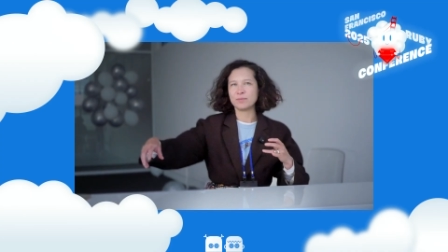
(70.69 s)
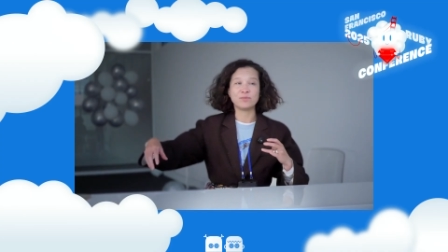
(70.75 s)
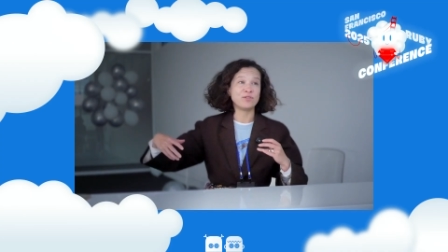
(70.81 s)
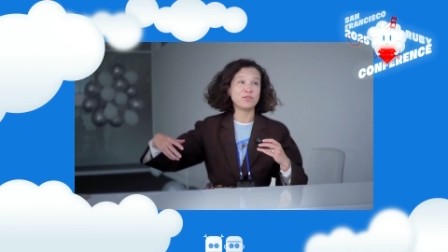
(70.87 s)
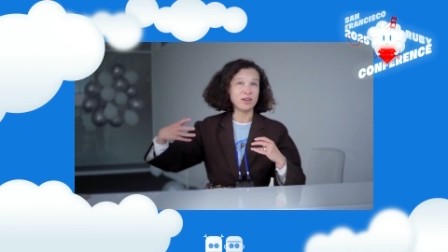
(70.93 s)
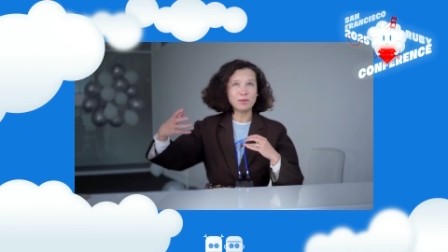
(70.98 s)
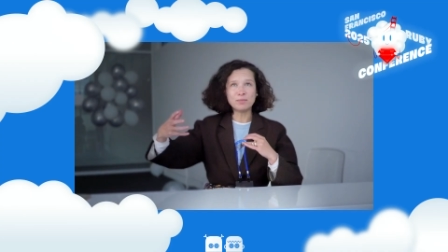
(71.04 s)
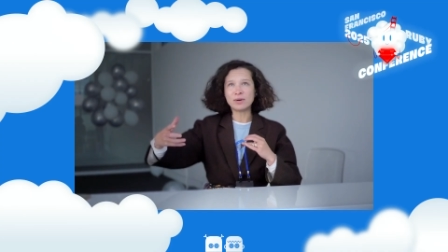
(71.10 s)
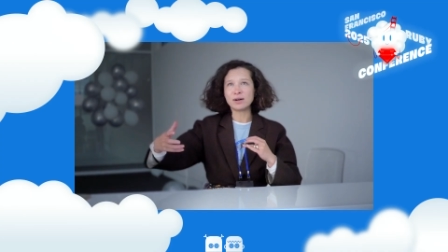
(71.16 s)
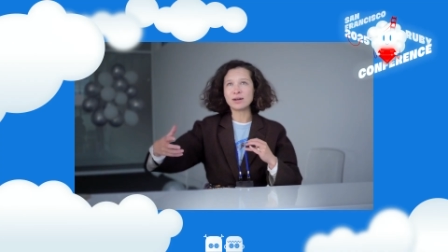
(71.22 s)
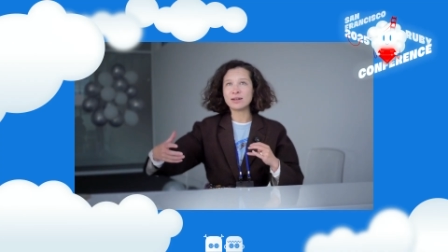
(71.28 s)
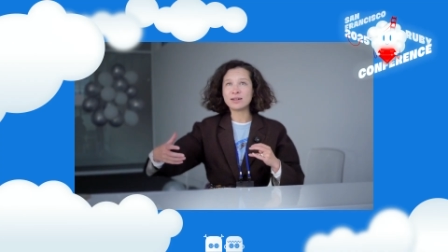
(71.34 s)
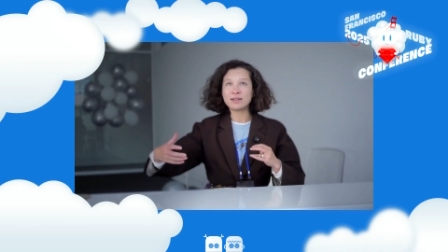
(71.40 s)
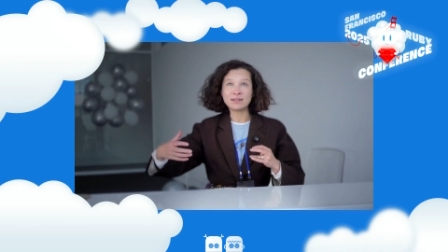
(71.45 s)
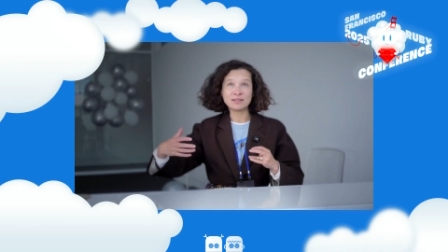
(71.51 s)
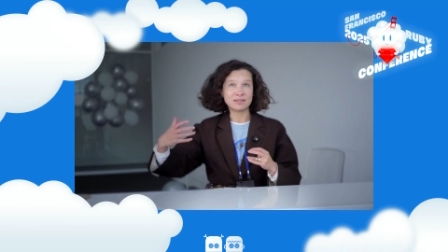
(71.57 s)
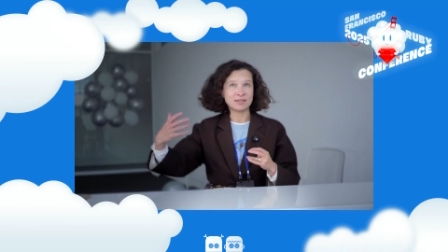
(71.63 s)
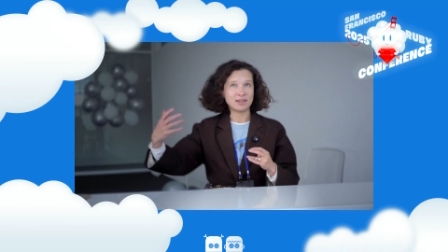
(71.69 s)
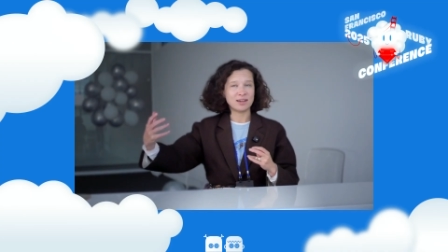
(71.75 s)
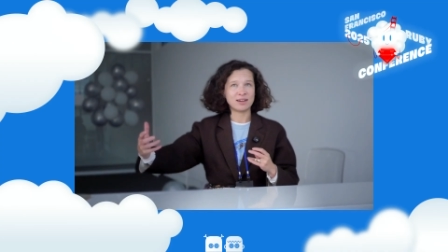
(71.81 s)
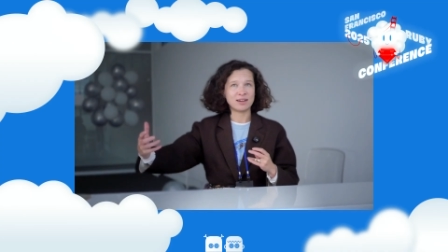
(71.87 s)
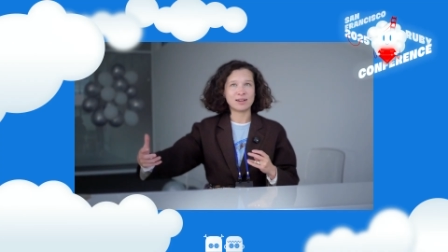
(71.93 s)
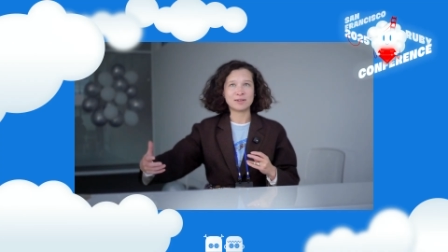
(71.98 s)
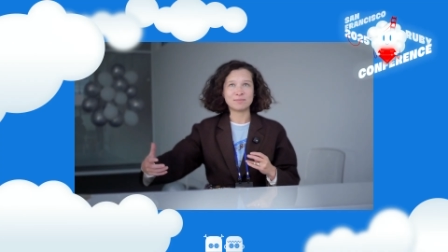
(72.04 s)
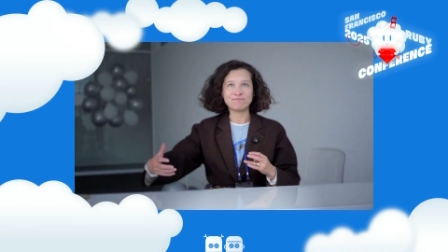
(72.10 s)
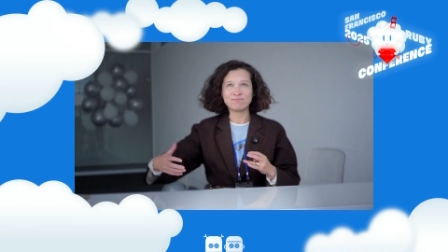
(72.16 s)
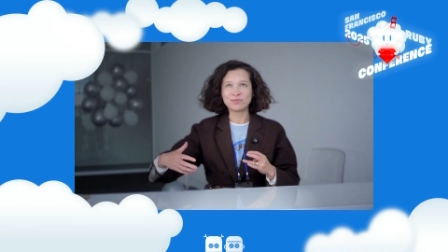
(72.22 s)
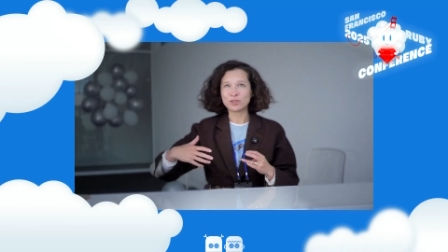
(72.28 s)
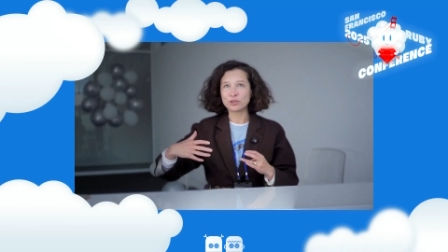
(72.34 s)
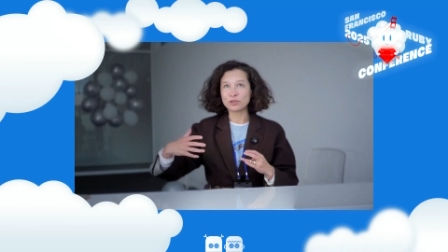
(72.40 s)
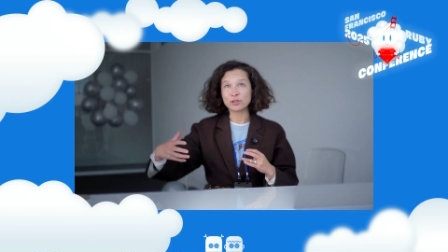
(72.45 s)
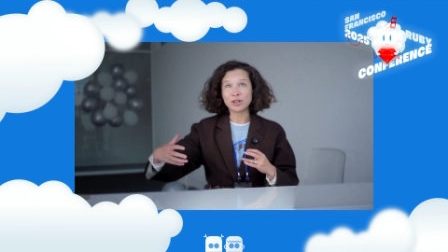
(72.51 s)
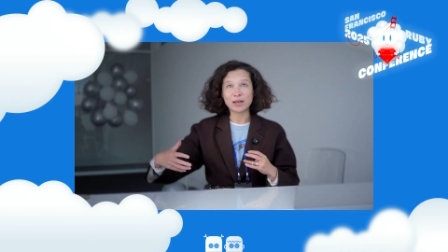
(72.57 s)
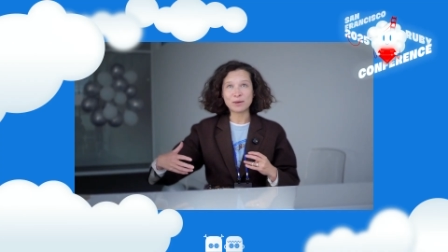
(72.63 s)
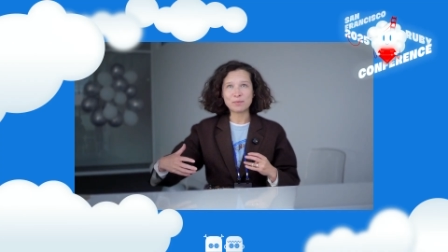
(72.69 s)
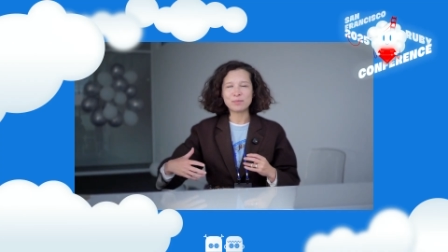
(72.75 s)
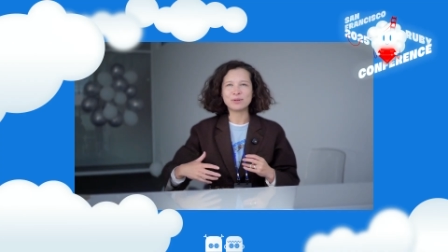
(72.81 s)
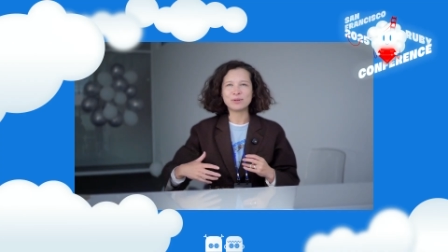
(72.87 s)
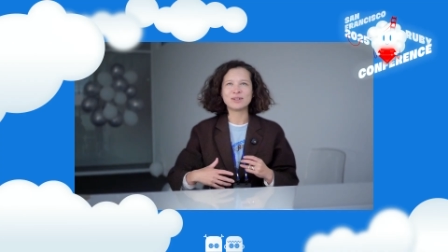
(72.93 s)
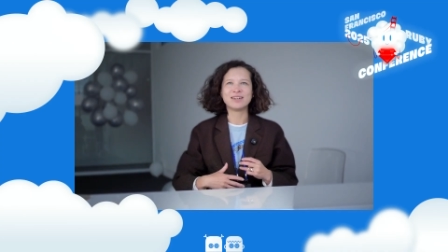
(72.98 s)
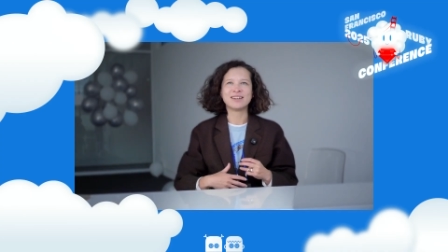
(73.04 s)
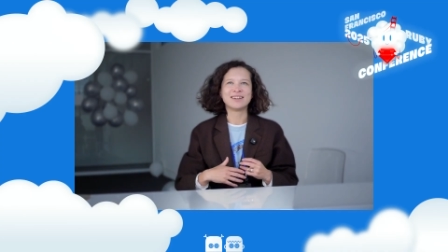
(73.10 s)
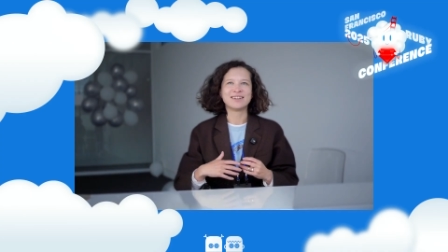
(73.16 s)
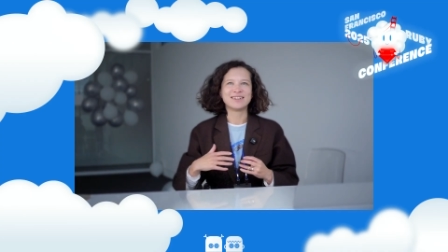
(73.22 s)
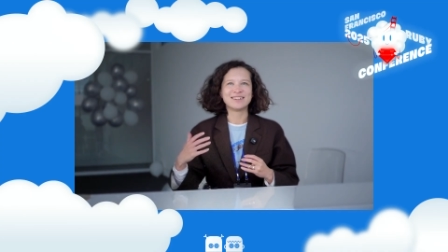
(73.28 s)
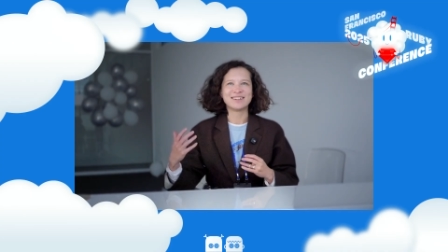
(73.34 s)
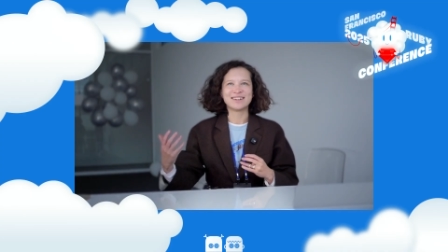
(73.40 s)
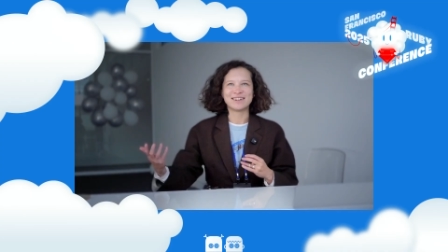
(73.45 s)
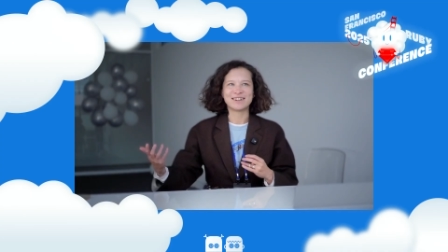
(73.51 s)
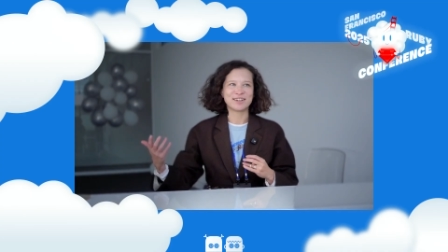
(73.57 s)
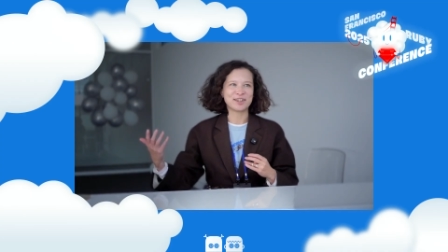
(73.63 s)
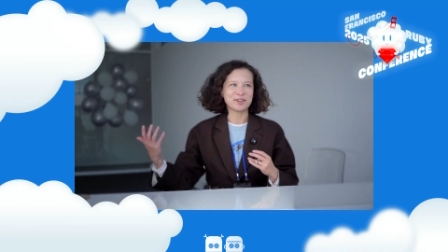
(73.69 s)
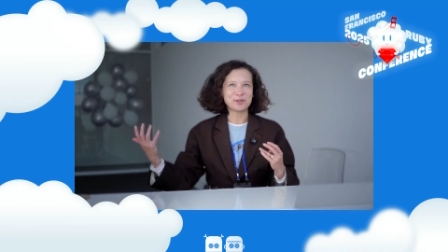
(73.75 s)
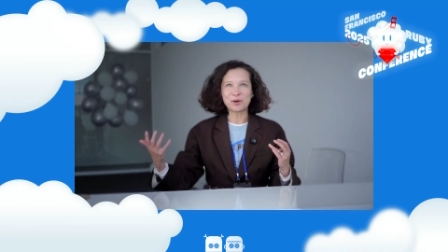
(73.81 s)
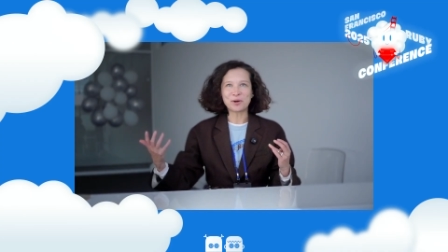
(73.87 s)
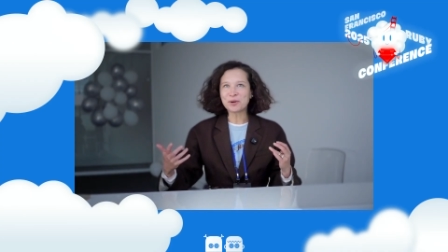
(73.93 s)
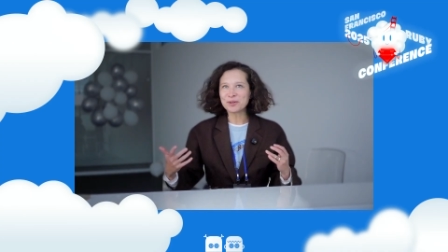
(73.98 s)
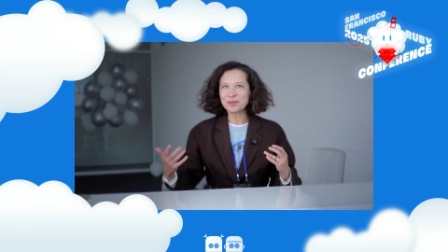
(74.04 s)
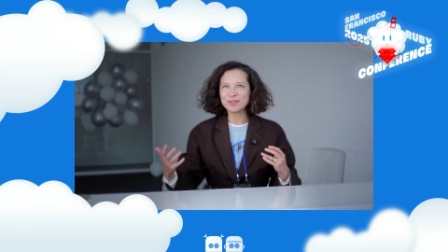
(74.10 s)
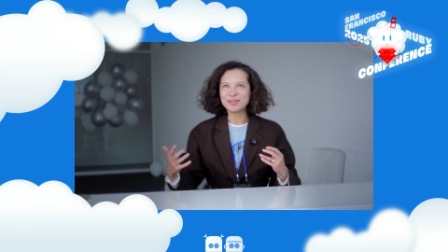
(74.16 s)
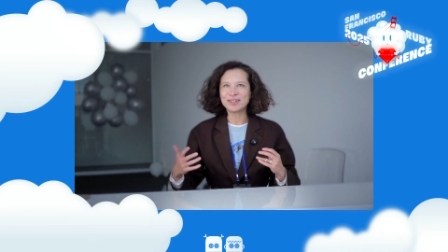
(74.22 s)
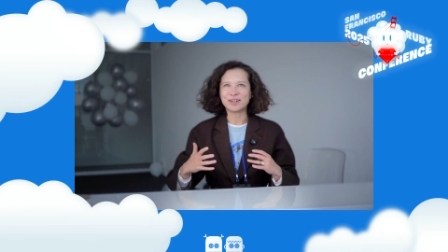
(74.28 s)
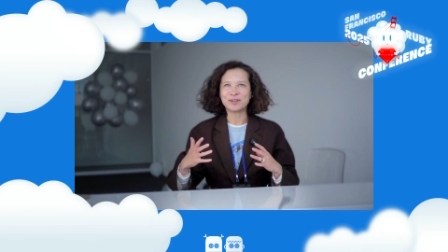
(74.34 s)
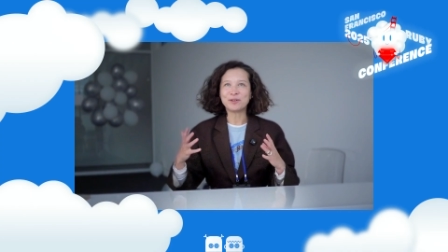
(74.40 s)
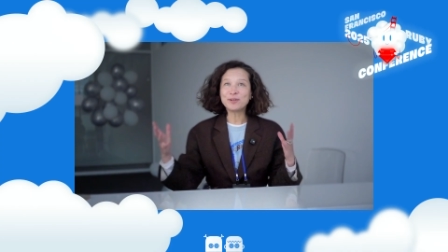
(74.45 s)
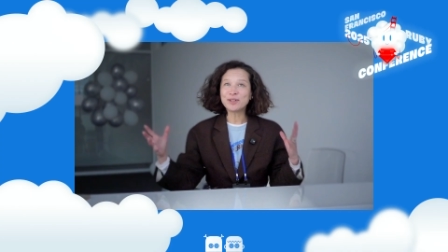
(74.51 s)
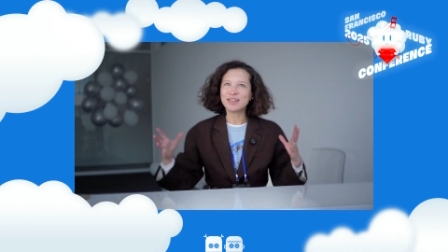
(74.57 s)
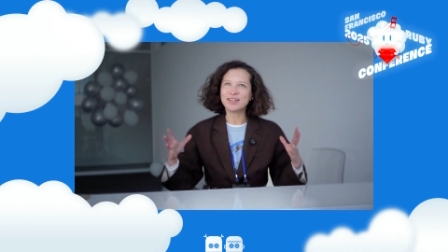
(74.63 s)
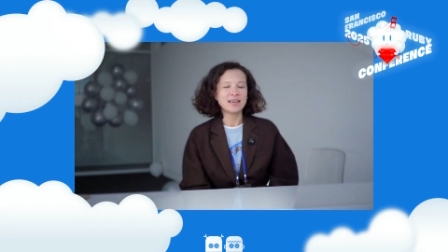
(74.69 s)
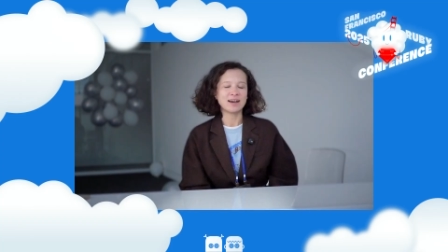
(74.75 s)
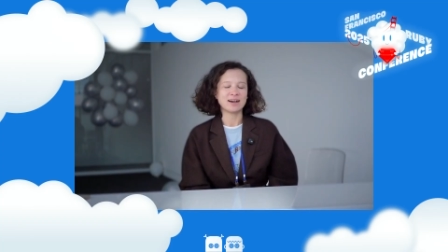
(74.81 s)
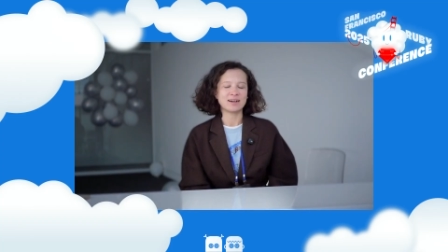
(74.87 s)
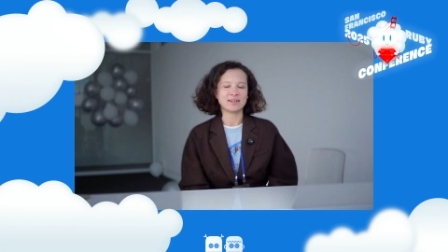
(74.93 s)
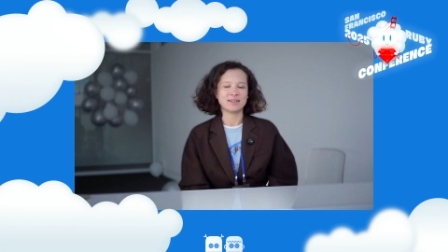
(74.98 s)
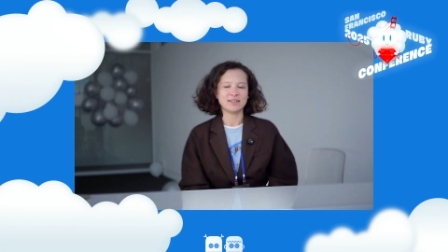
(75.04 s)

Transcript: Figma, uh, Stripe, uh, Heroku, they're all here.